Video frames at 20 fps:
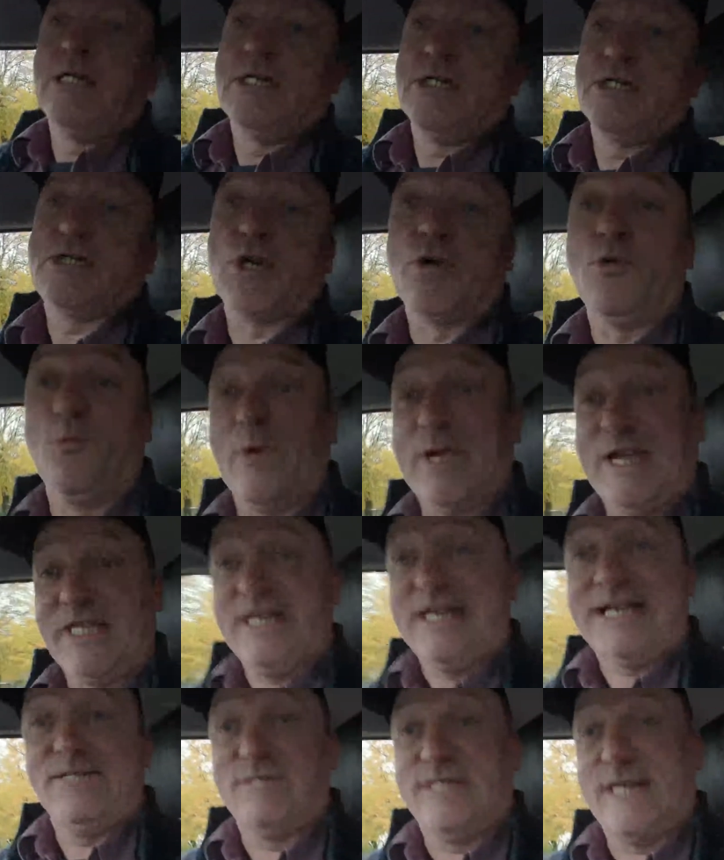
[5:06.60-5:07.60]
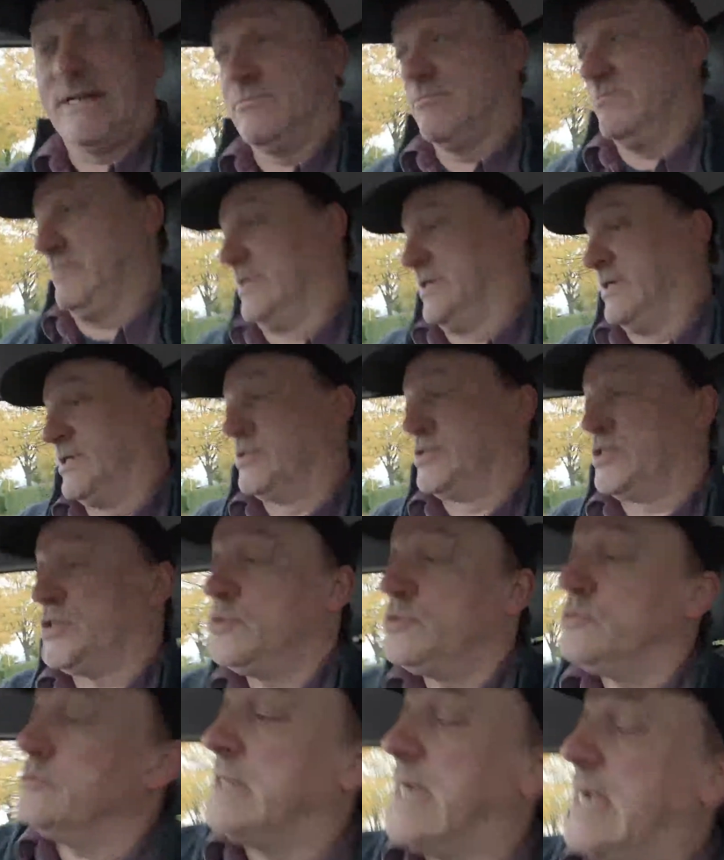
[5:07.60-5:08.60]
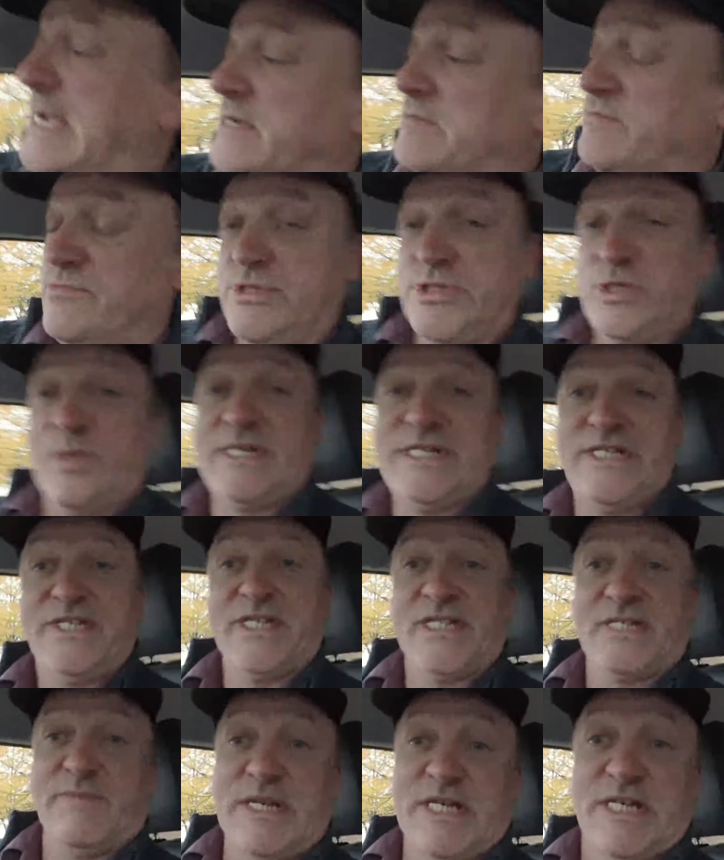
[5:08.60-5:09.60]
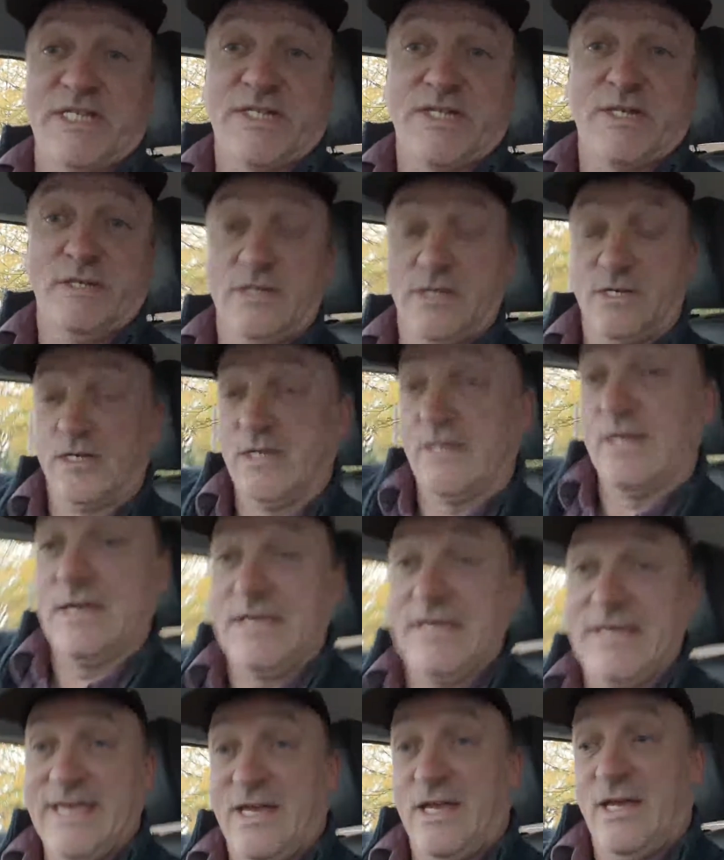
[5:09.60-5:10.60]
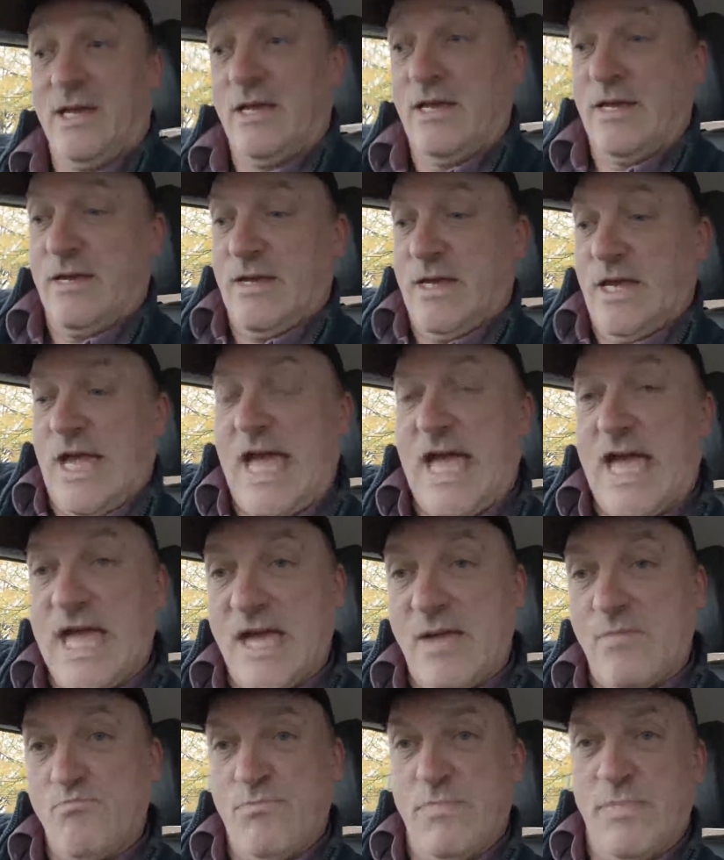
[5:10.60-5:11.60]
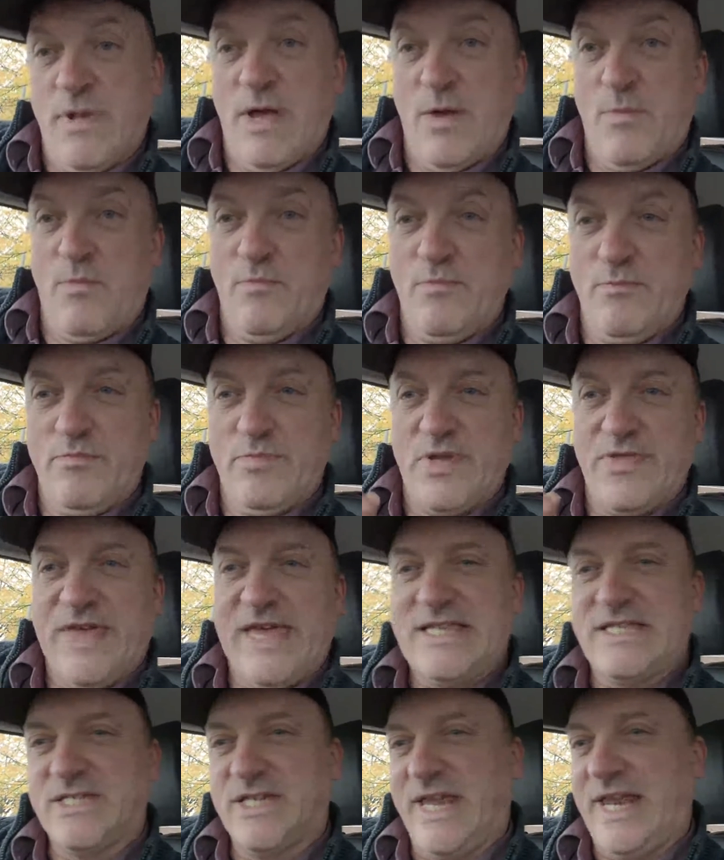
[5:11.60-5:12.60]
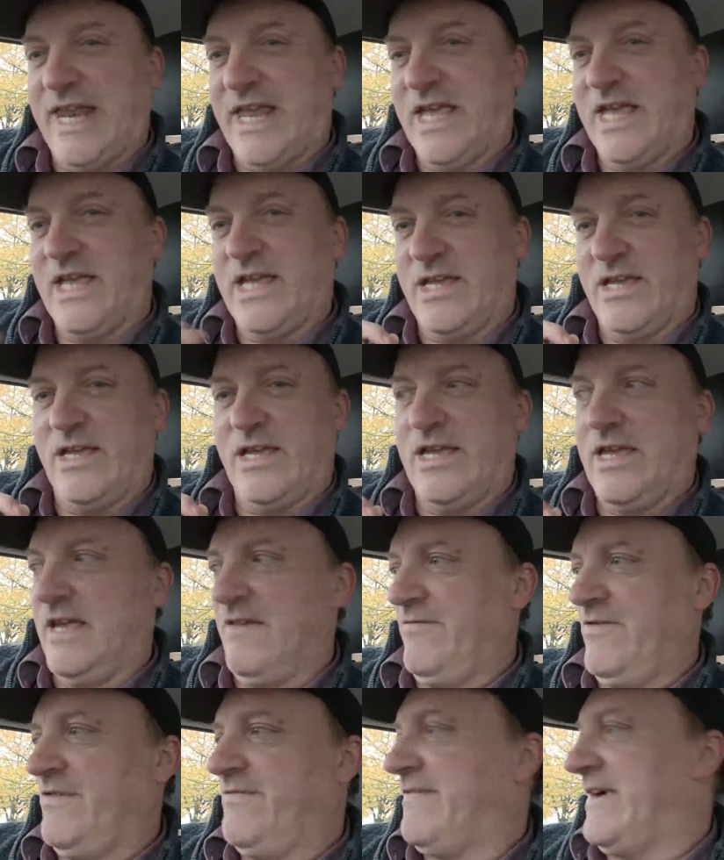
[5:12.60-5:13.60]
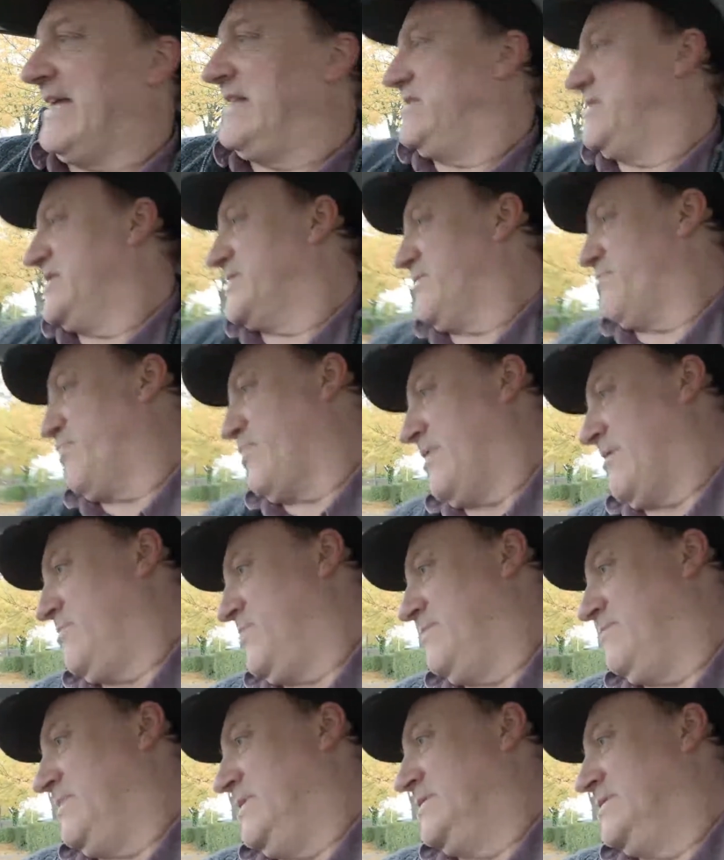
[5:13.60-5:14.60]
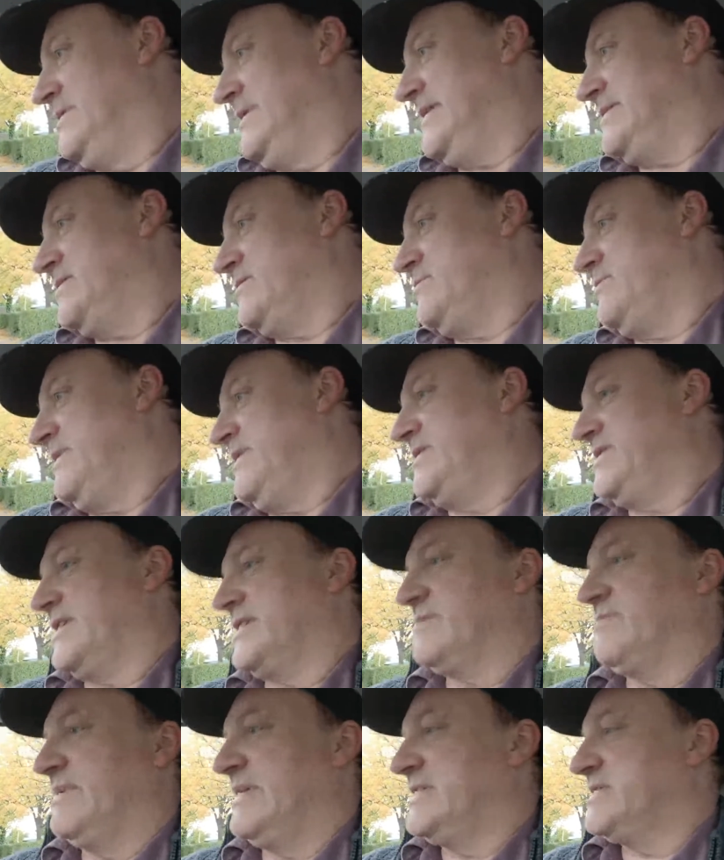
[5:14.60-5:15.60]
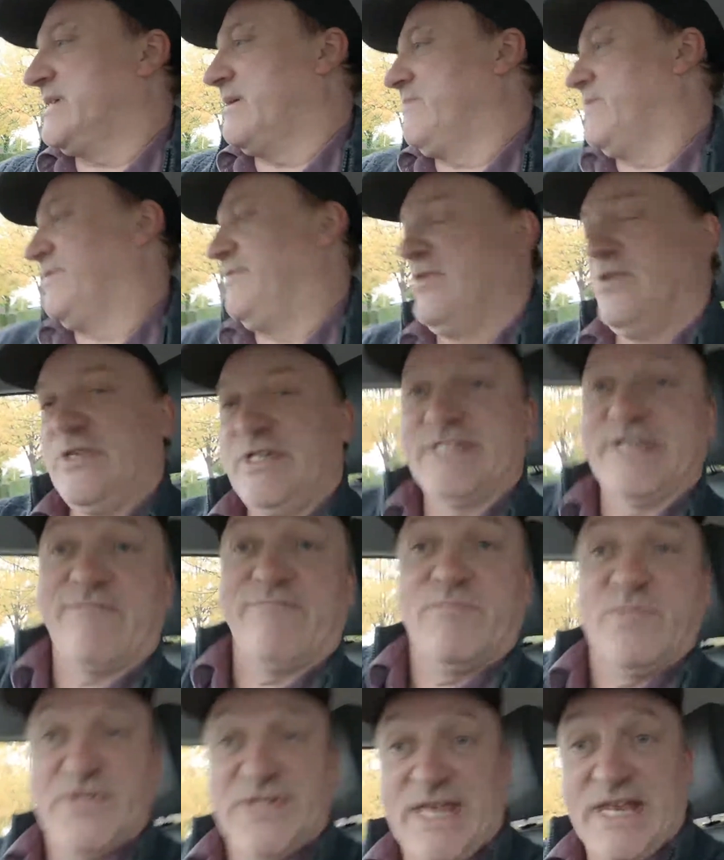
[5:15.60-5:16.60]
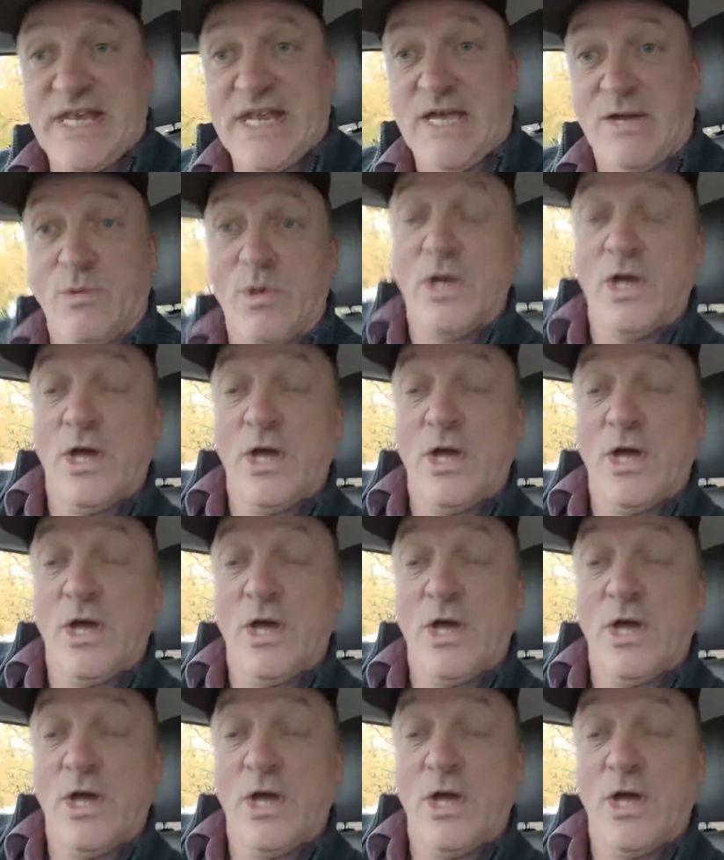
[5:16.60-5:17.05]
So we're now down to 26 minutes. But that's it. If you find there's a problem, yes, 26 minutes, I'm at 37% now.